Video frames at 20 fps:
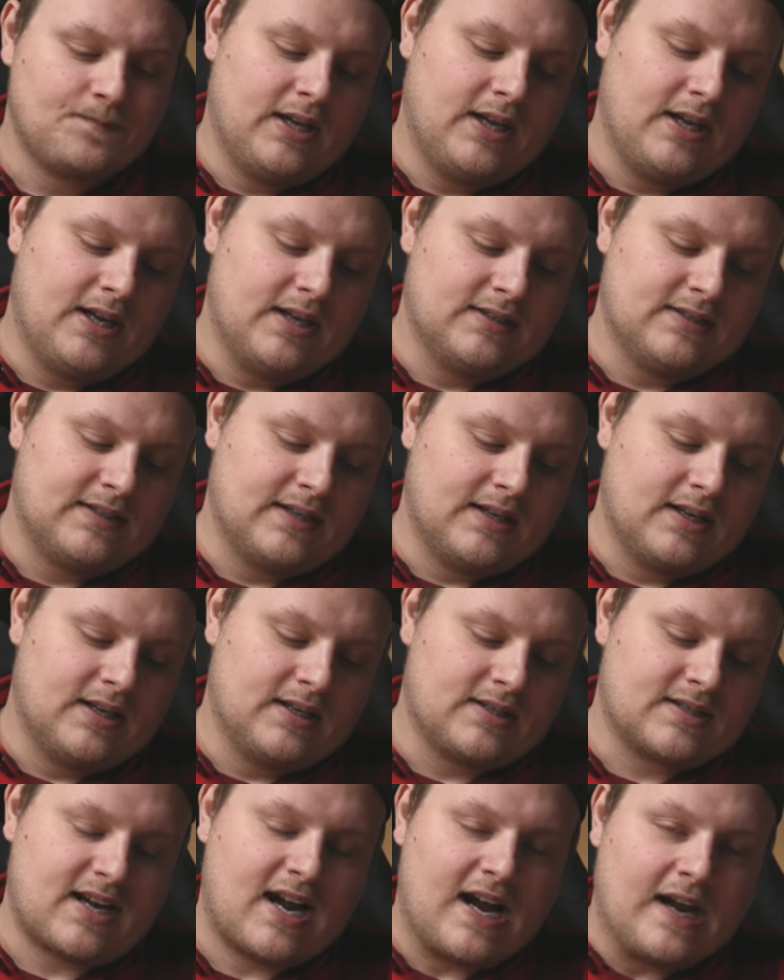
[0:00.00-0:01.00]
And
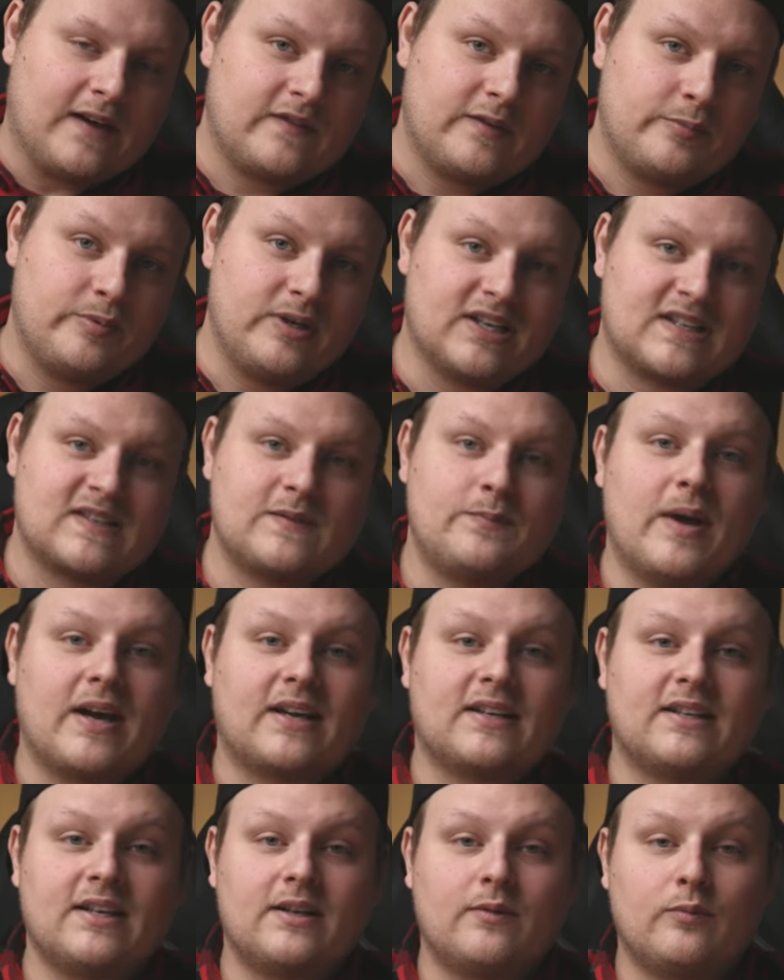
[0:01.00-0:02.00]
it's kind of to be
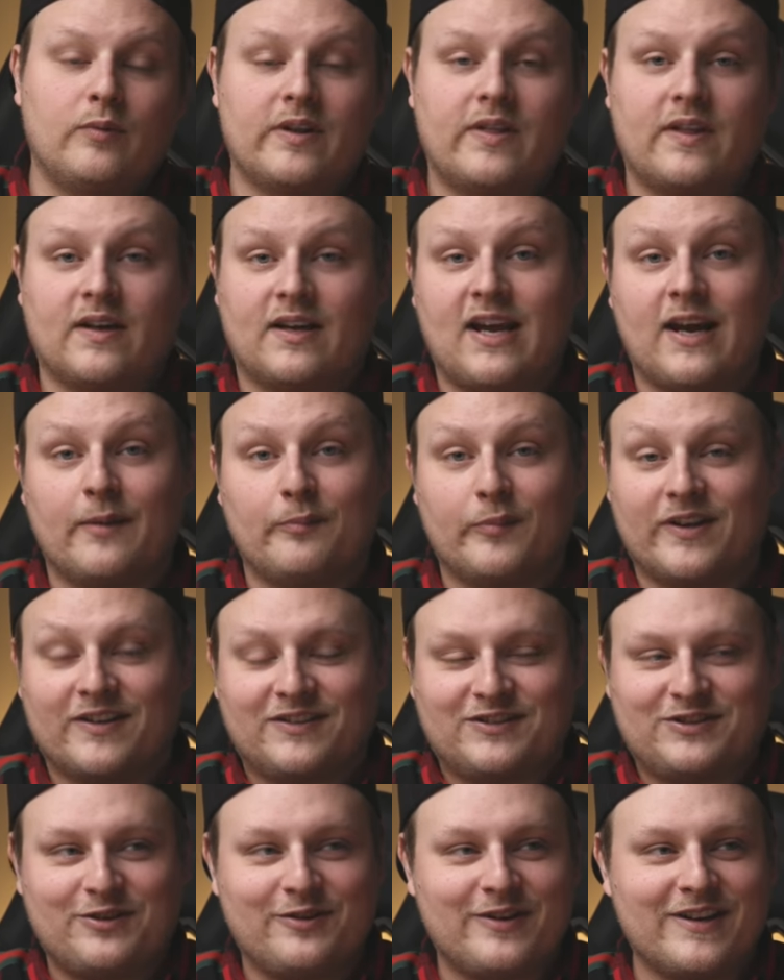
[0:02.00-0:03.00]
expected with a camera
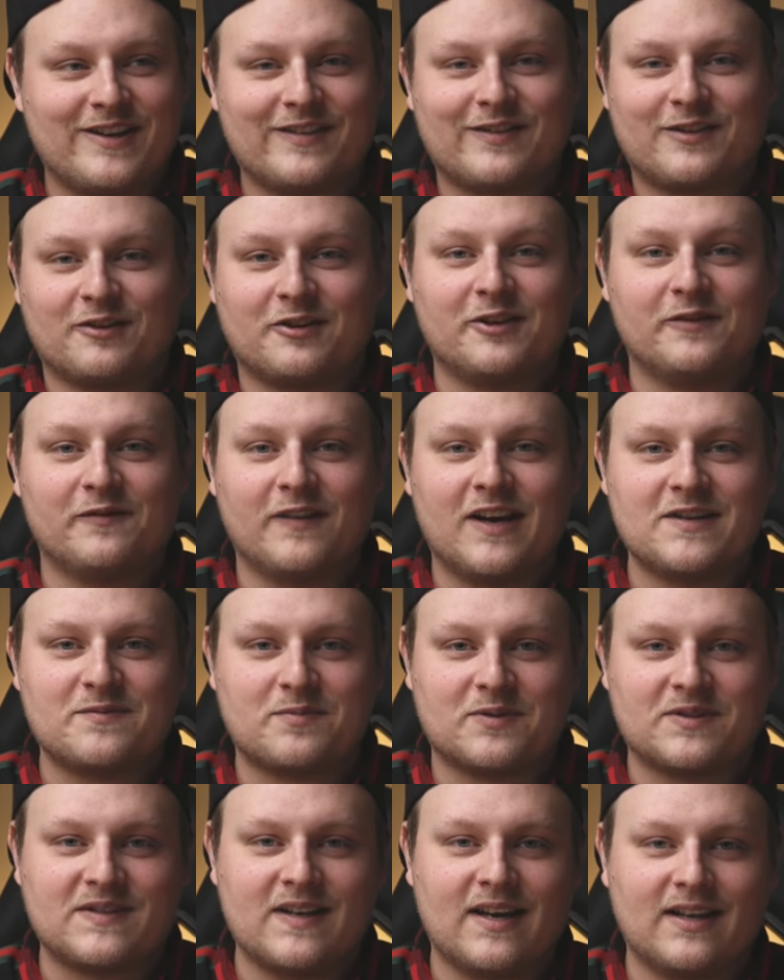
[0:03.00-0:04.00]
that's shooting 30 frames
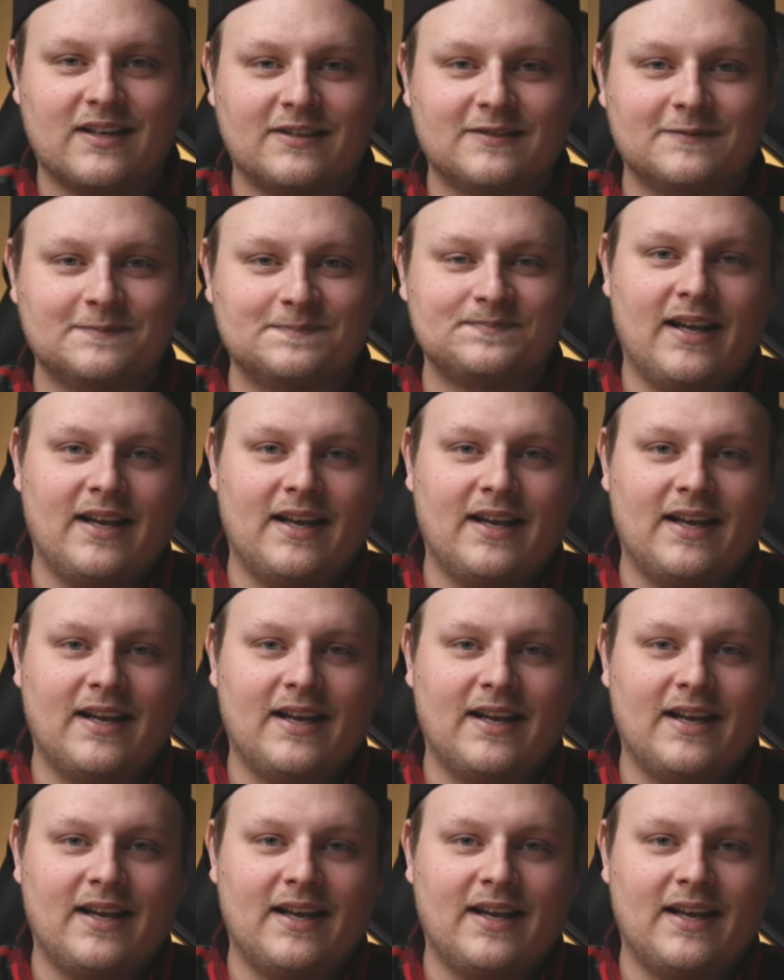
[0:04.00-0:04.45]
per second.